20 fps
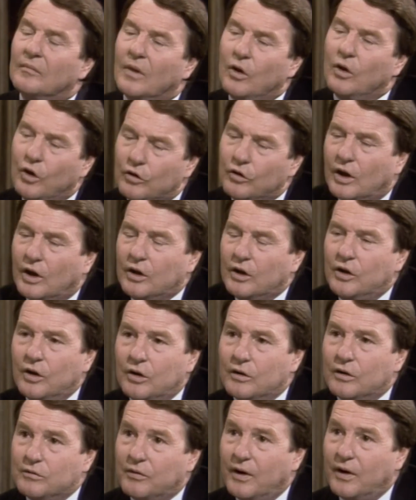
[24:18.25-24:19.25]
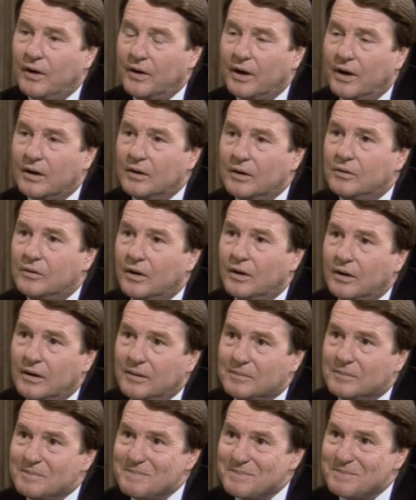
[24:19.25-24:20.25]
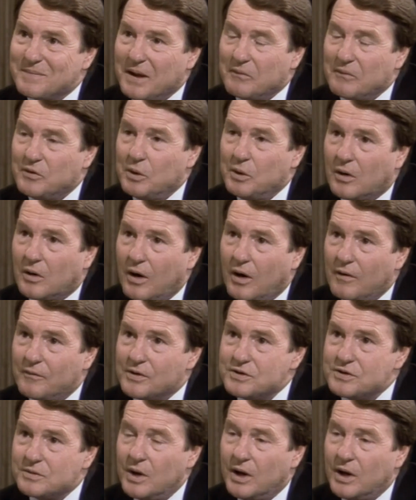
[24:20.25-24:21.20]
You think you could find out who did it if you were offered some